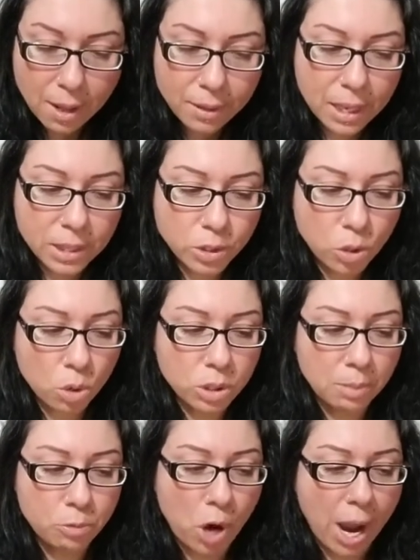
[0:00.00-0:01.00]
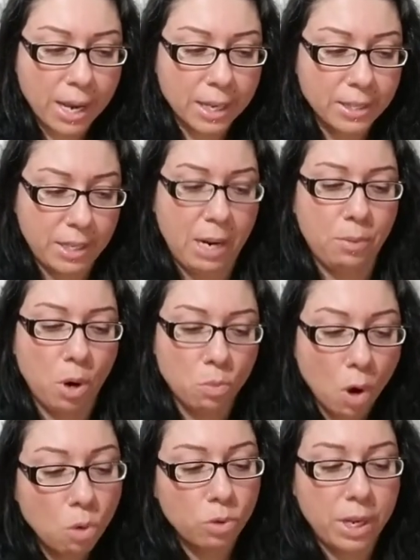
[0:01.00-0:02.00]
Let's throw some dragon tarot
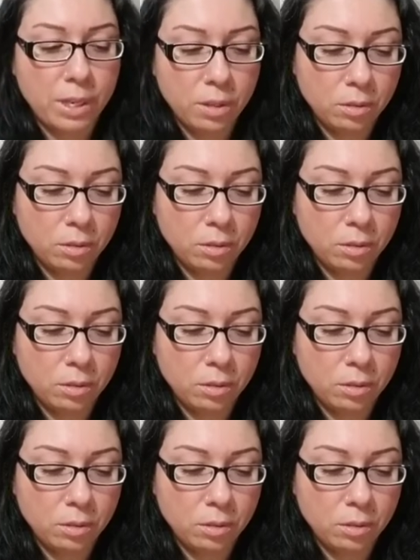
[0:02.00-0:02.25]
on it.